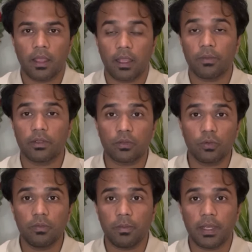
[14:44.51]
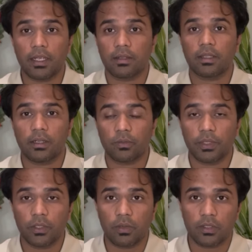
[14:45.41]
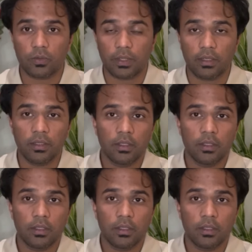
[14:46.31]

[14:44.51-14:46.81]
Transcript: I will soon make that video as well,